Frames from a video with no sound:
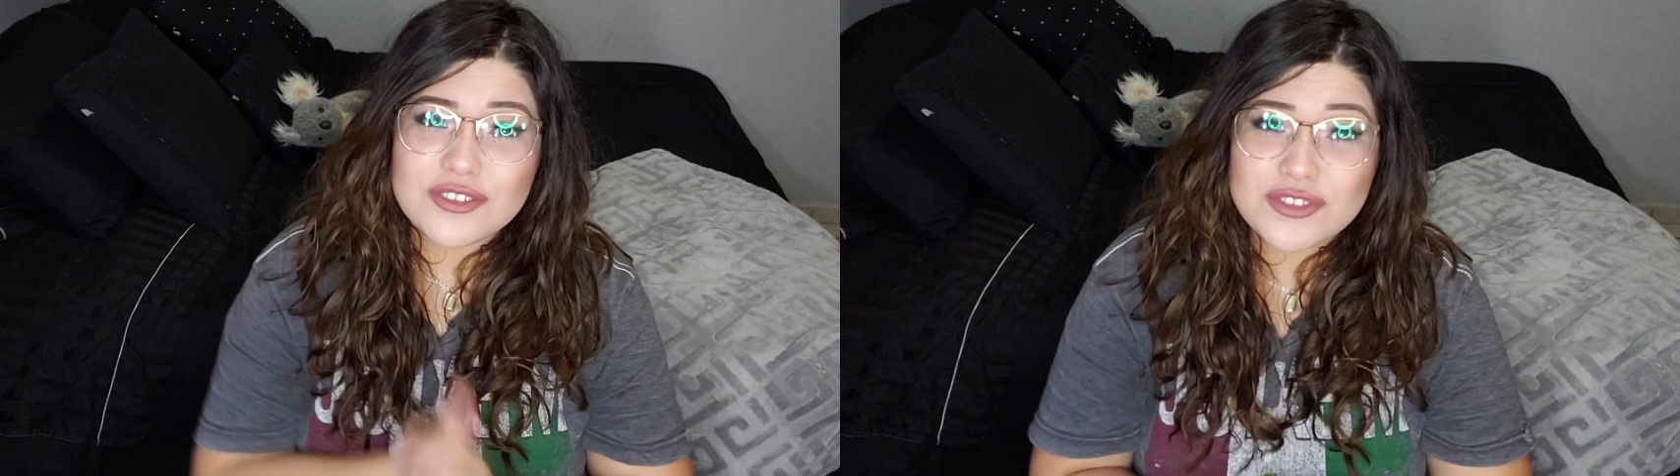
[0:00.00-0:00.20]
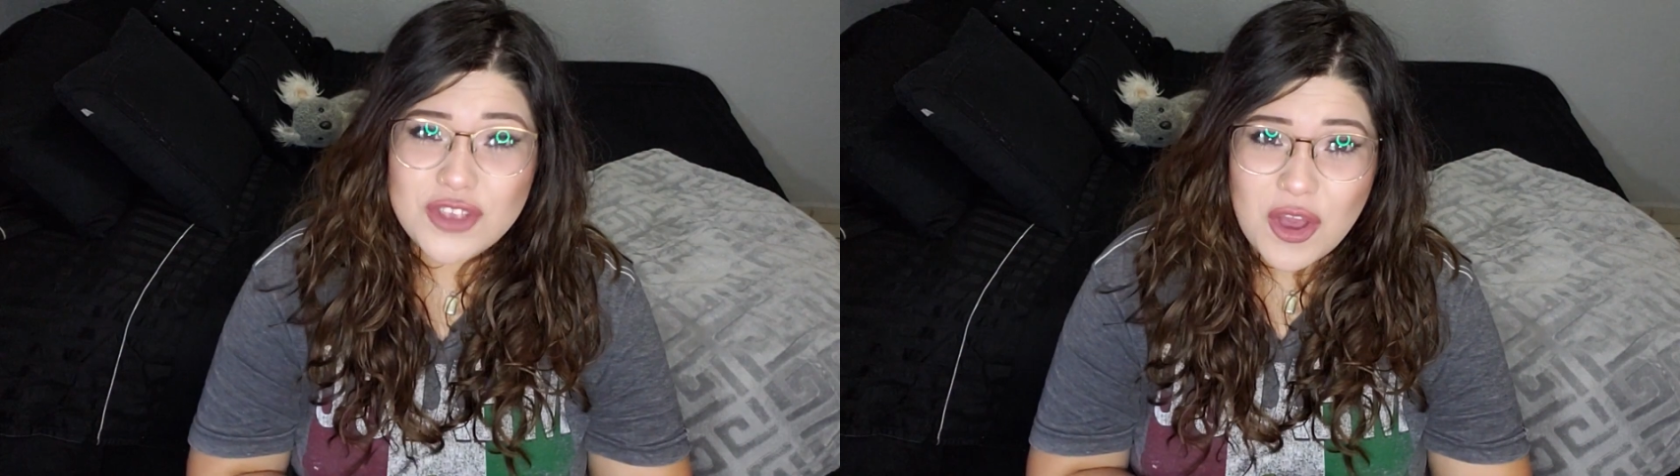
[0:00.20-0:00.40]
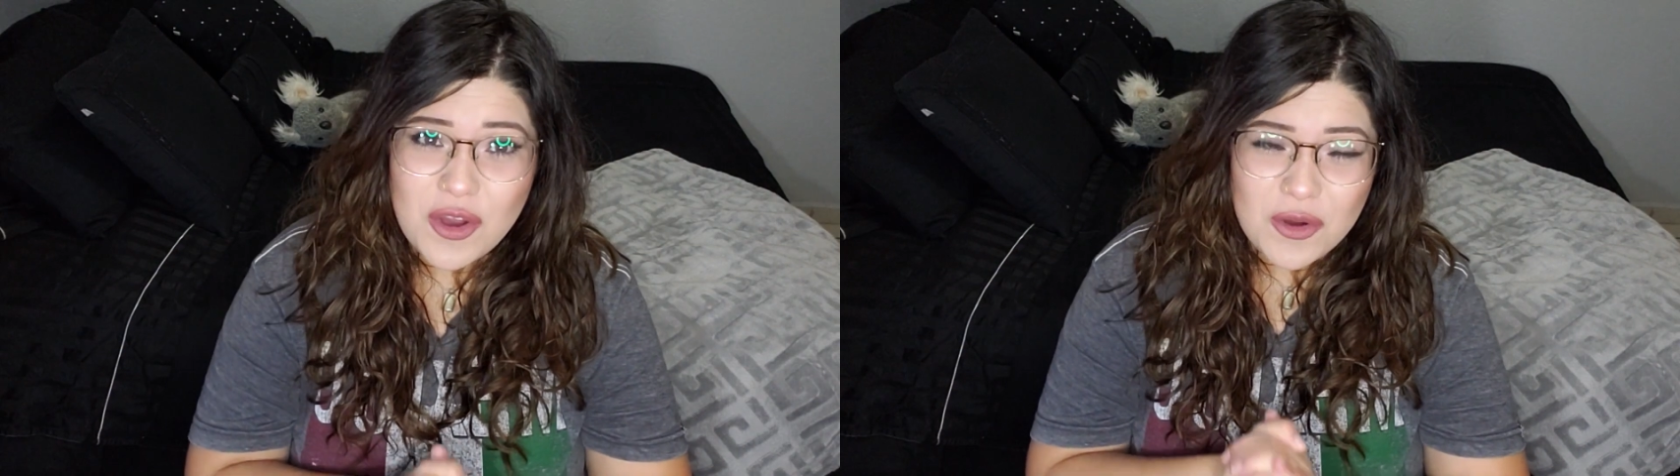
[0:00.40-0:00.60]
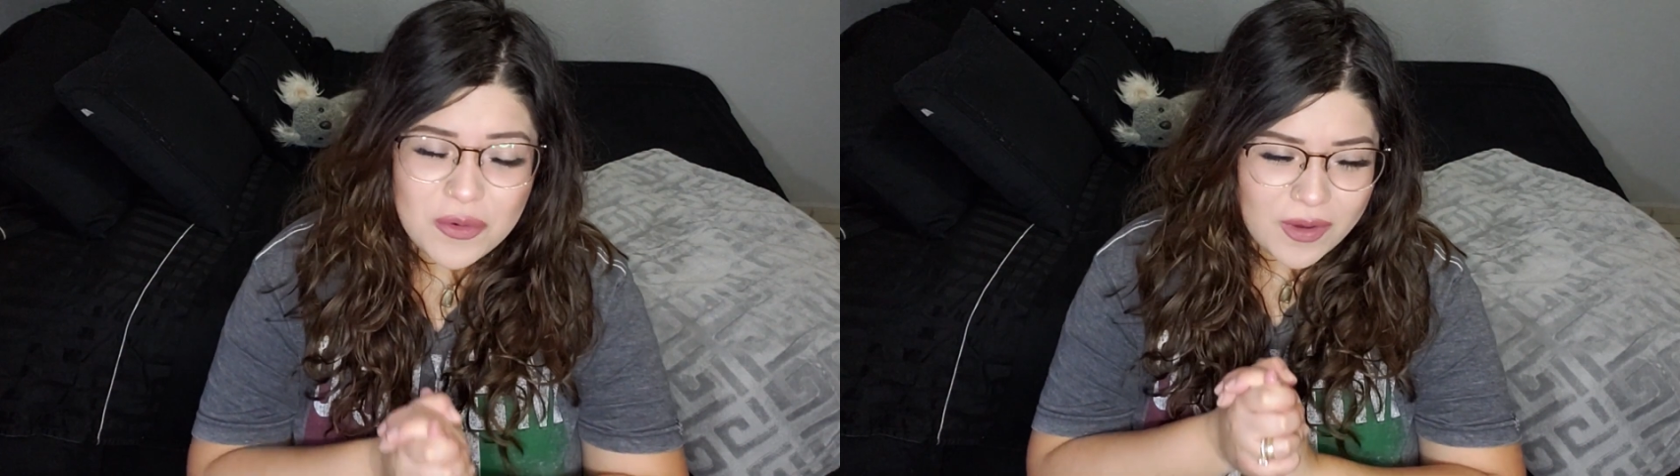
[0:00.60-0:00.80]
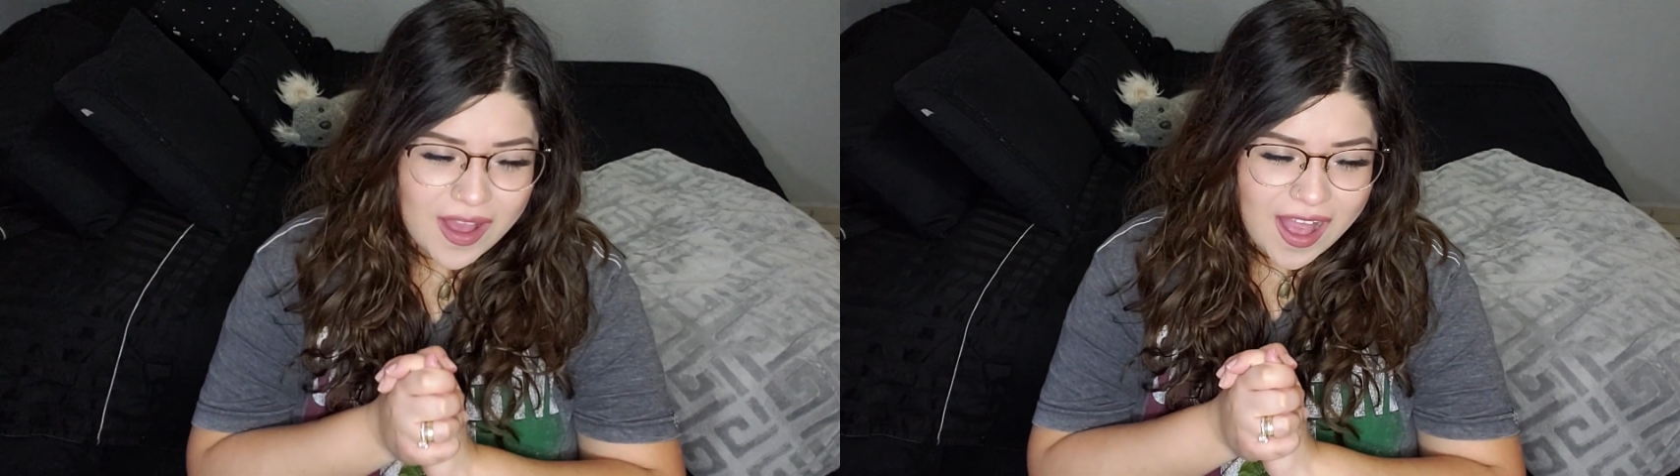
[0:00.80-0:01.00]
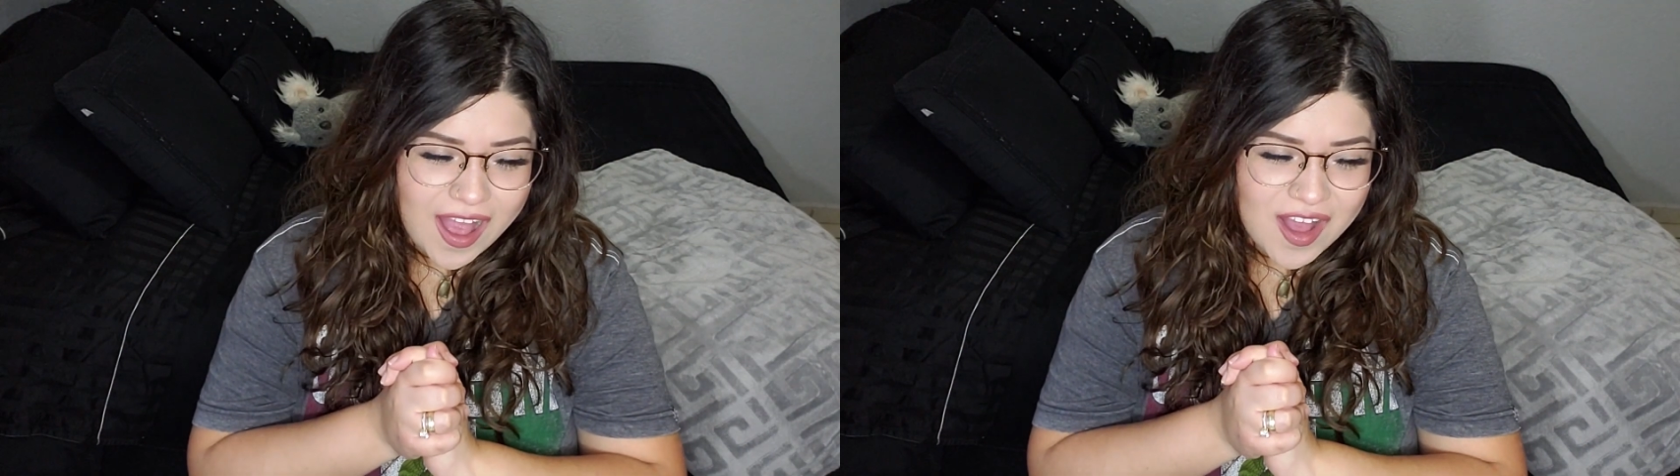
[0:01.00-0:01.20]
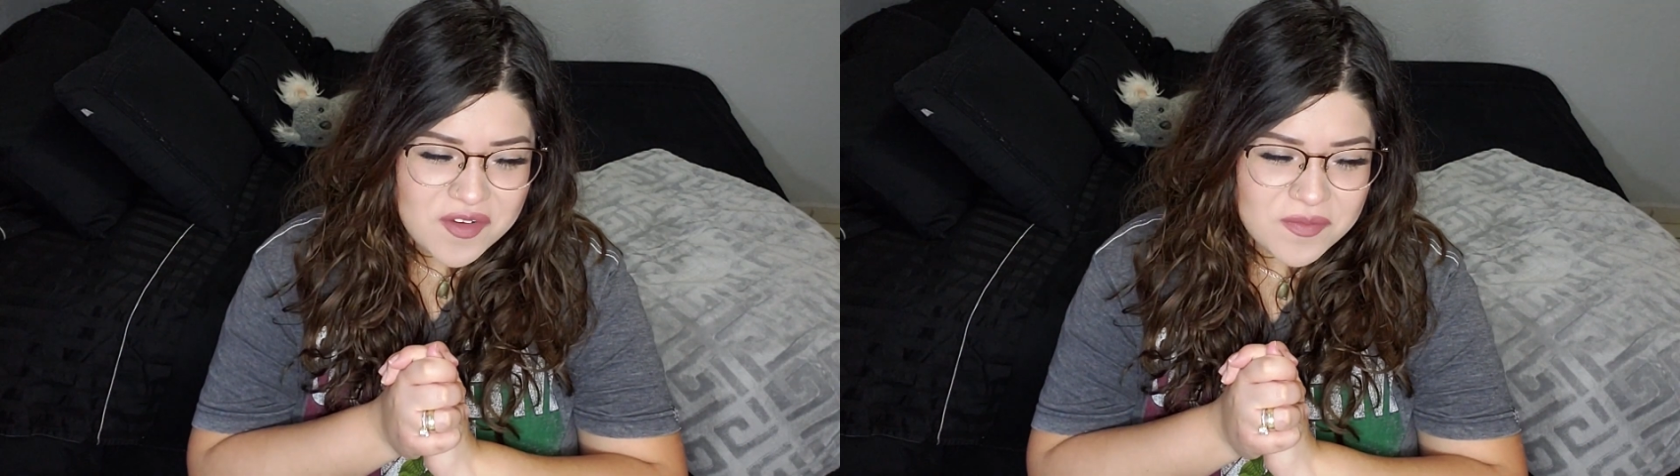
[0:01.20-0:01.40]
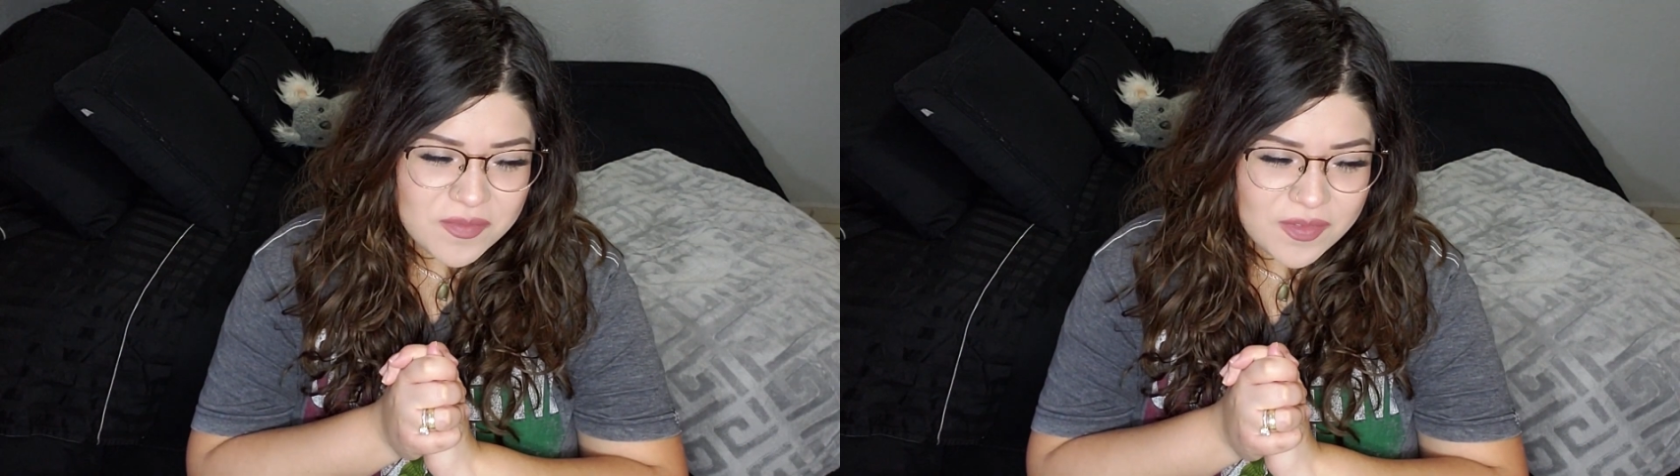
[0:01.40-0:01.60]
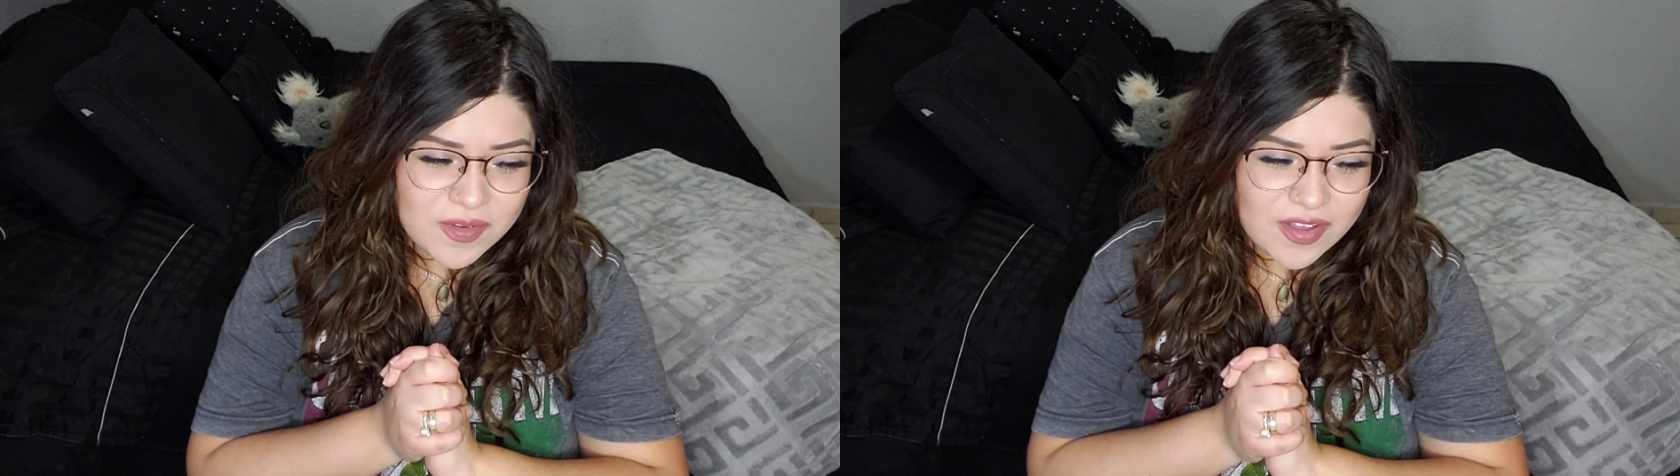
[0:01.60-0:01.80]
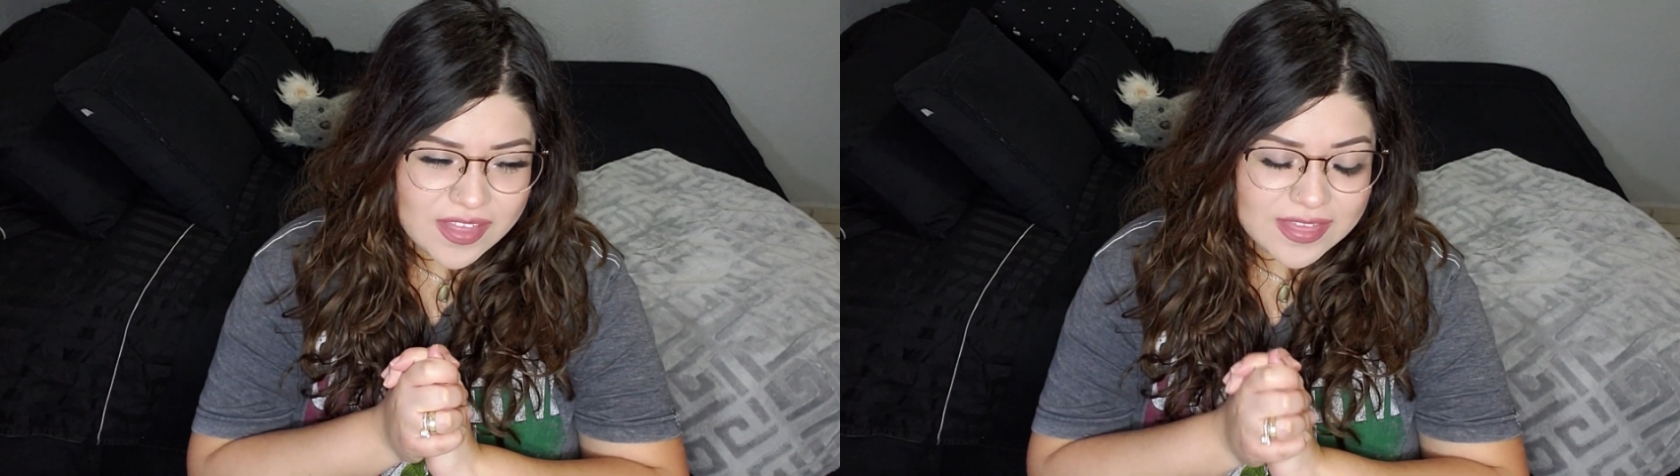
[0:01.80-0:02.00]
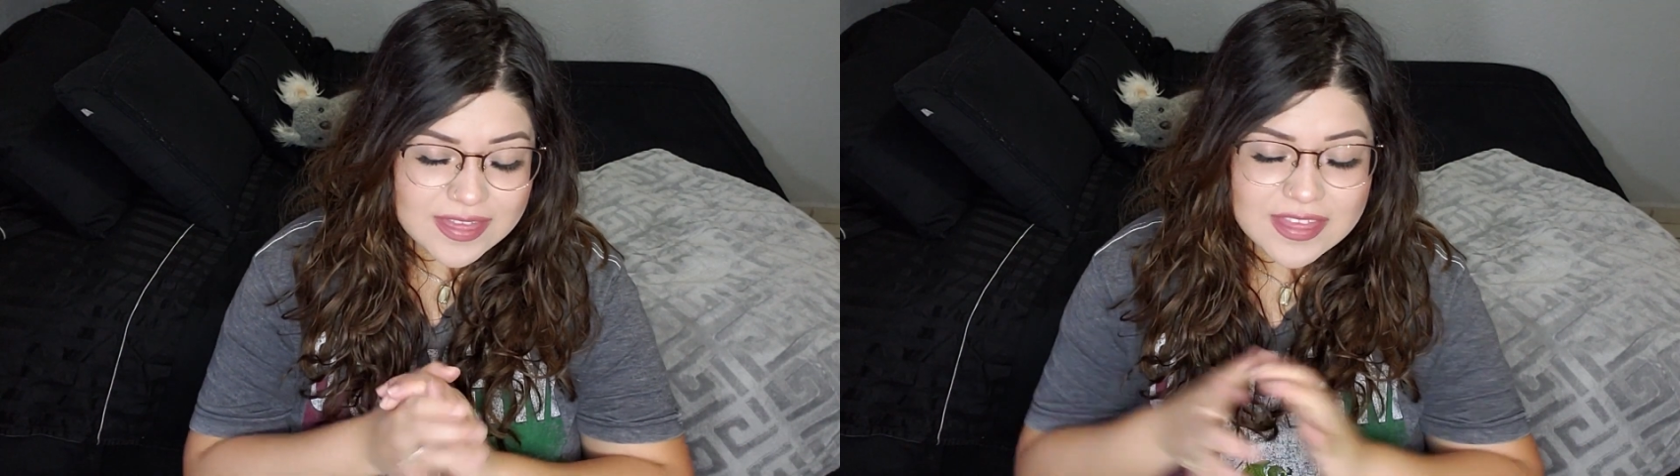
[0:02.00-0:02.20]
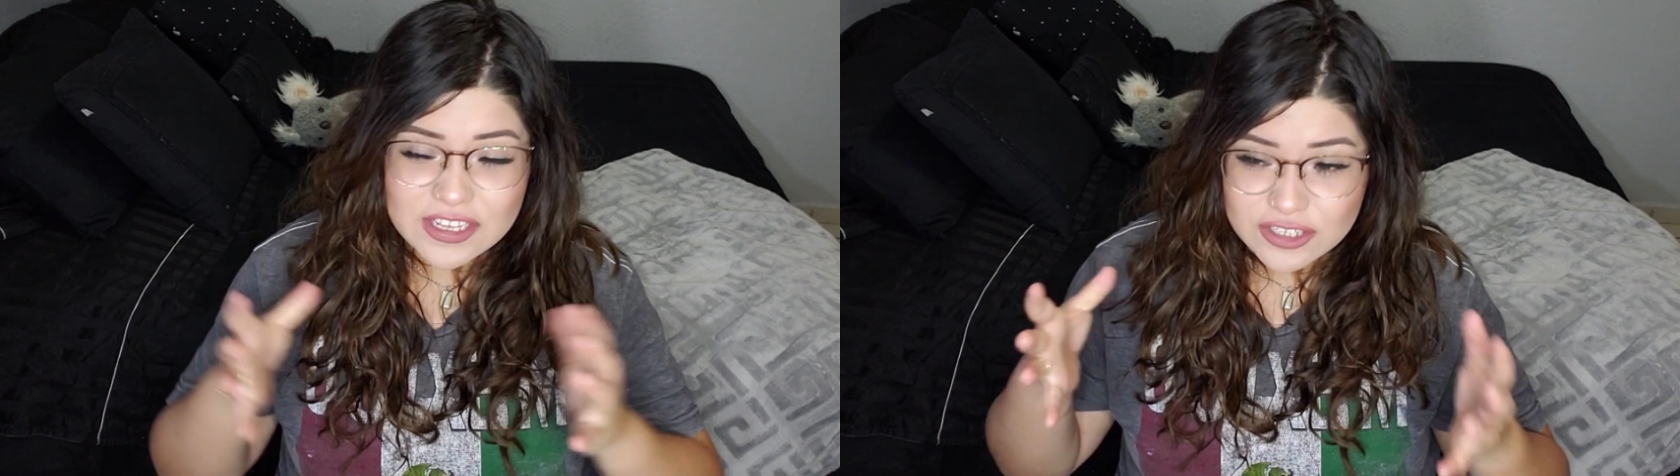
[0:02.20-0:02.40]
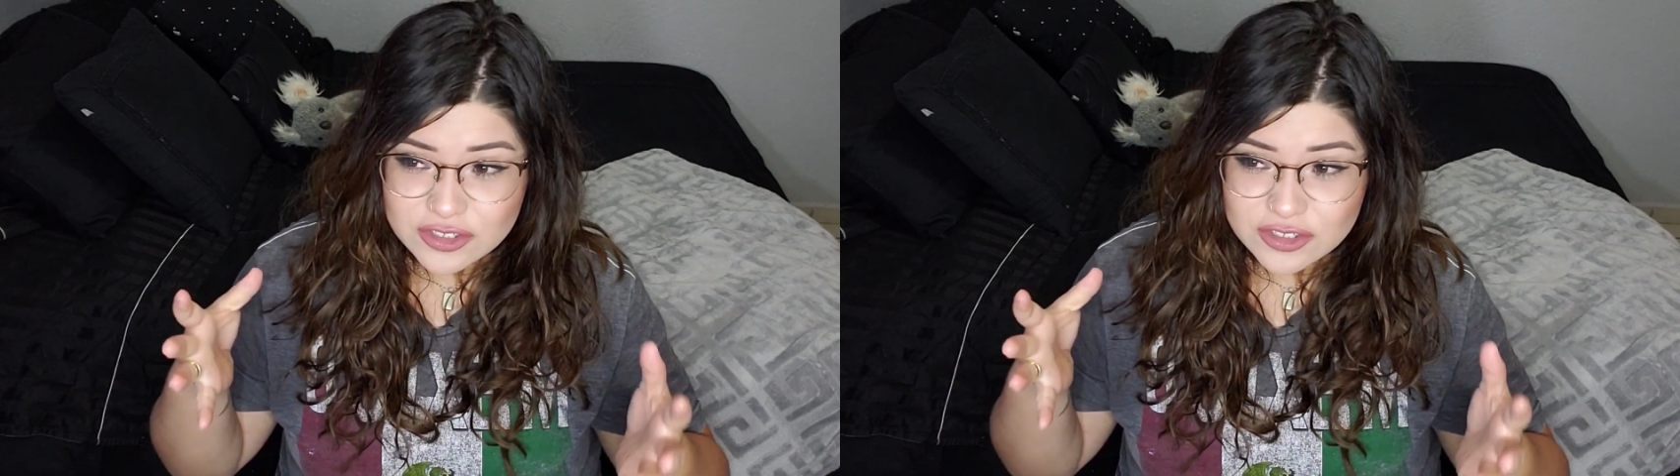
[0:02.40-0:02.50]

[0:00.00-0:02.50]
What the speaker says: So, this